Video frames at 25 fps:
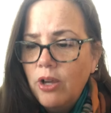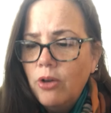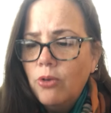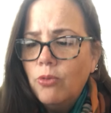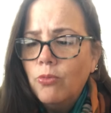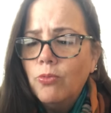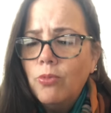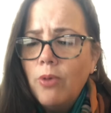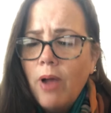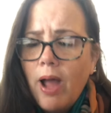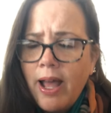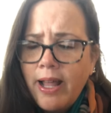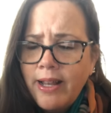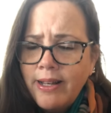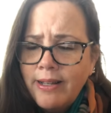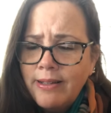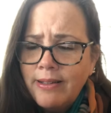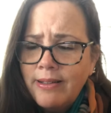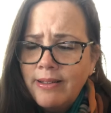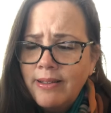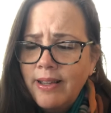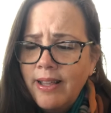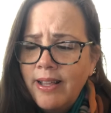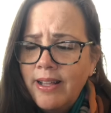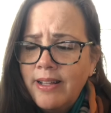
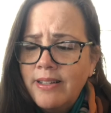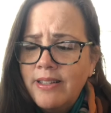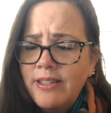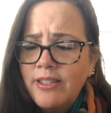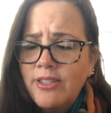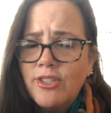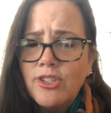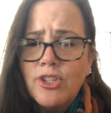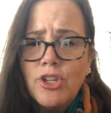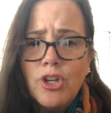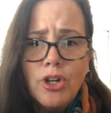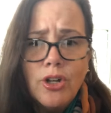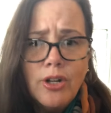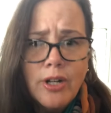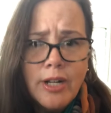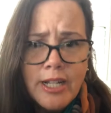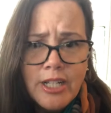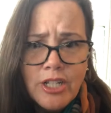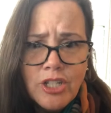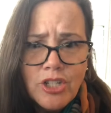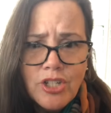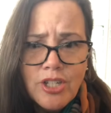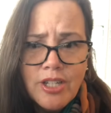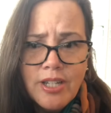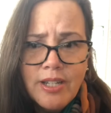rotten, and
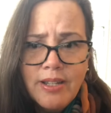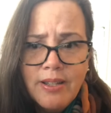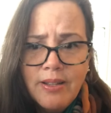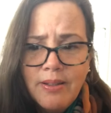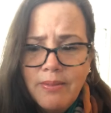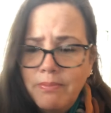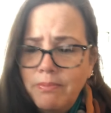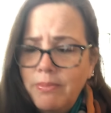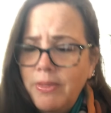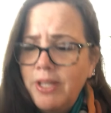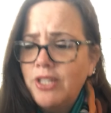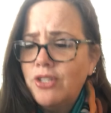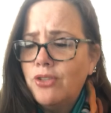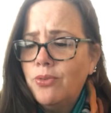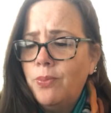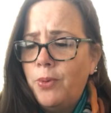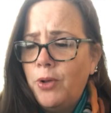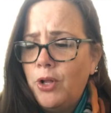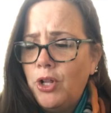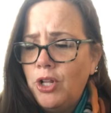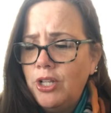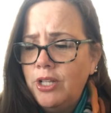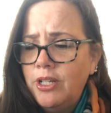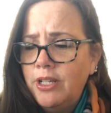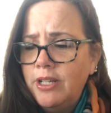discouraged,
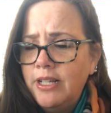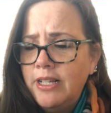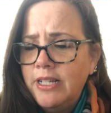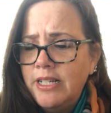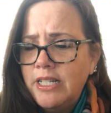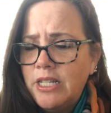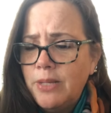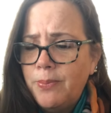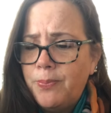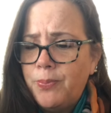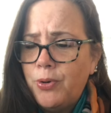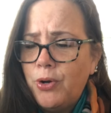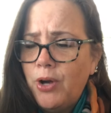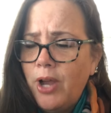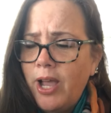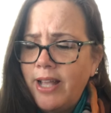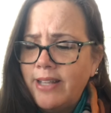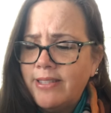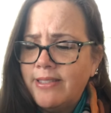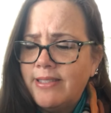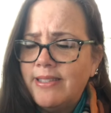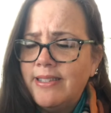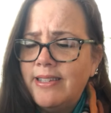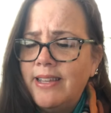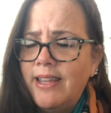miserable,
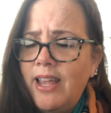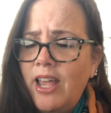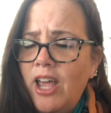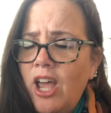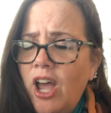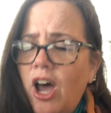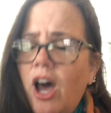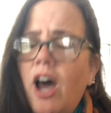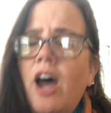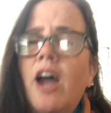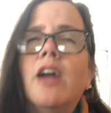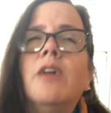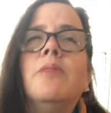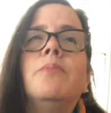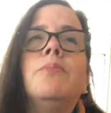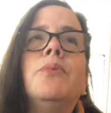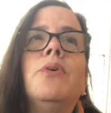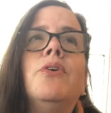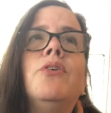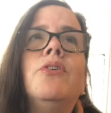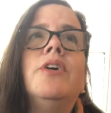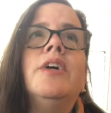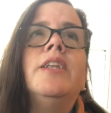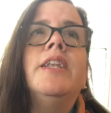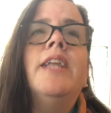depressed,
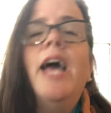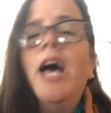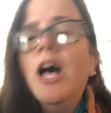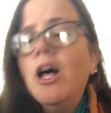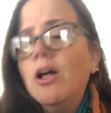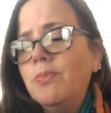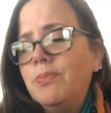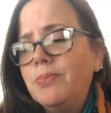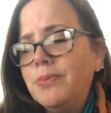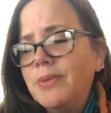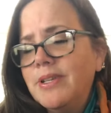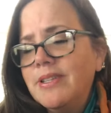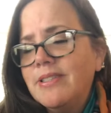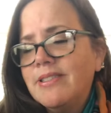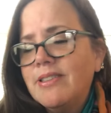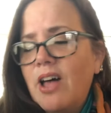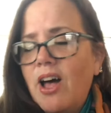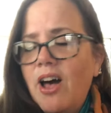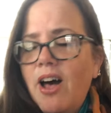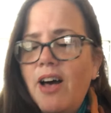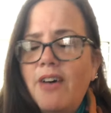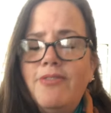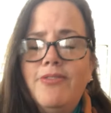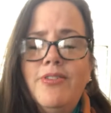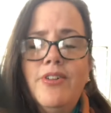heartbroken, helpless,
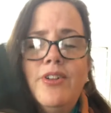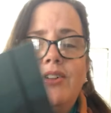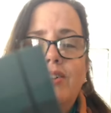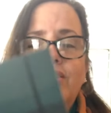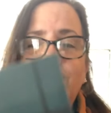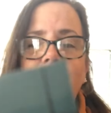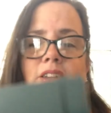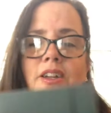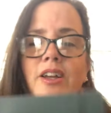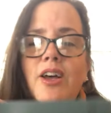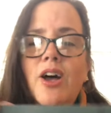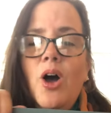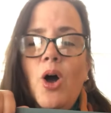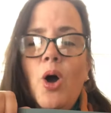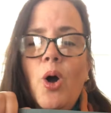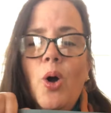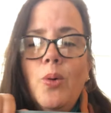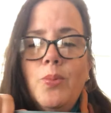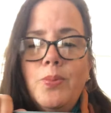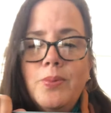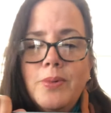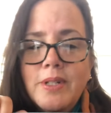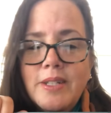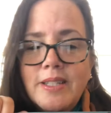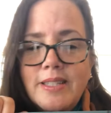awful,
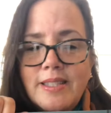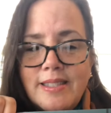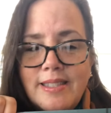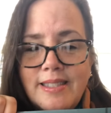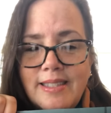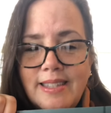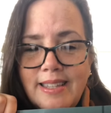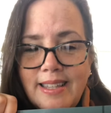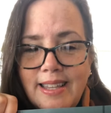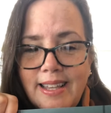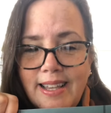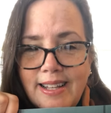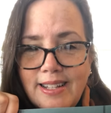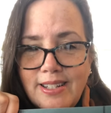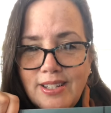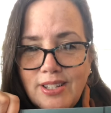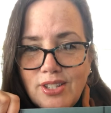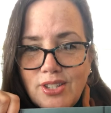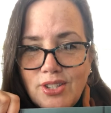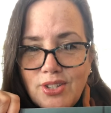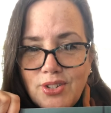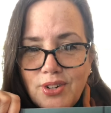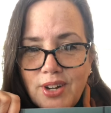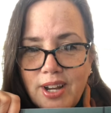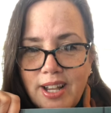hopeless, and
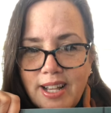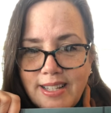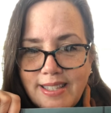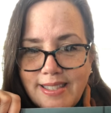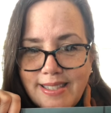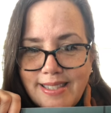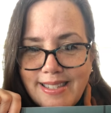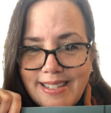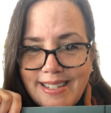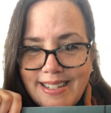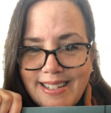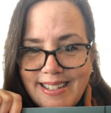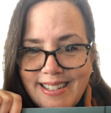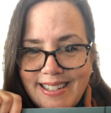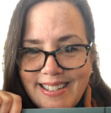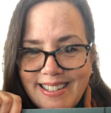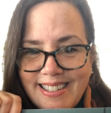distressed.